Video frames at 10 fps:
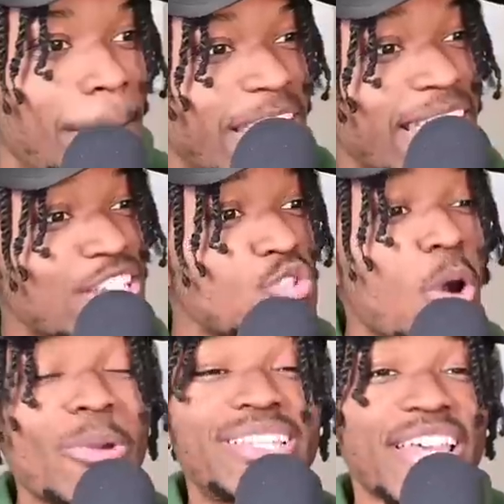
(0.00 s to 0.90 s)
But again, this is
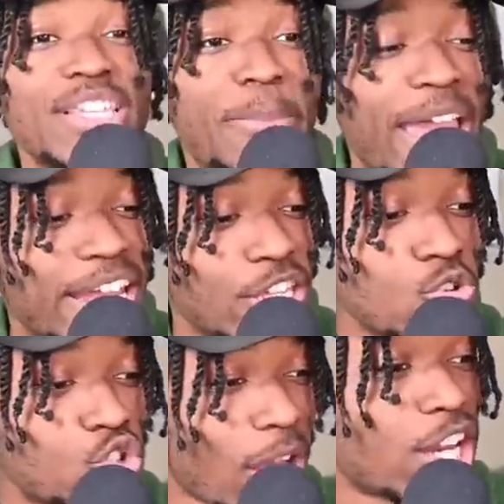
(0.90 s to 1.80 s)
what we anticipated.
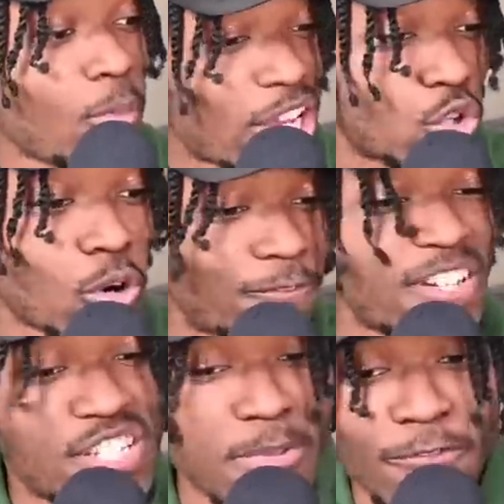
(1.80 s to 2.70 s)
You traded away Dorian
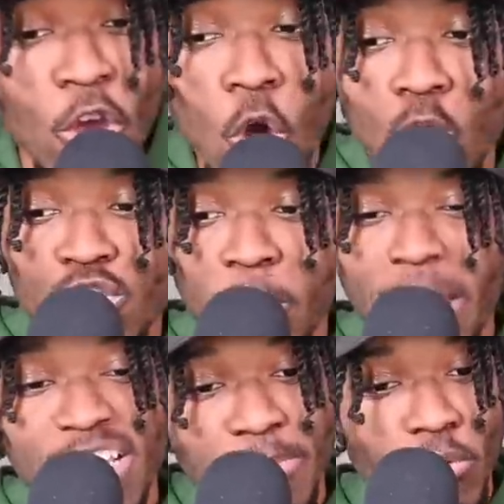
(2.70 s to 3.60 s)
Finney-Smith, who's your
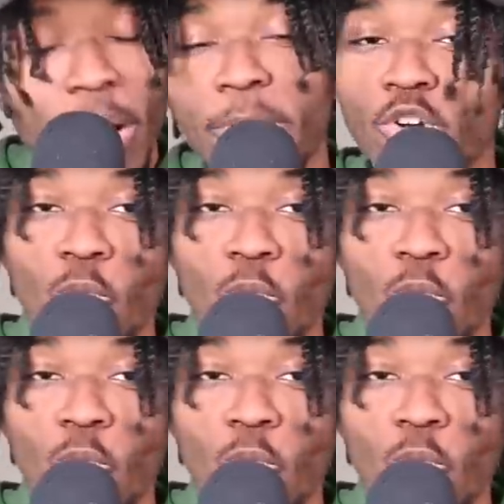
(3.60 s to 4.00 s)
best perimeter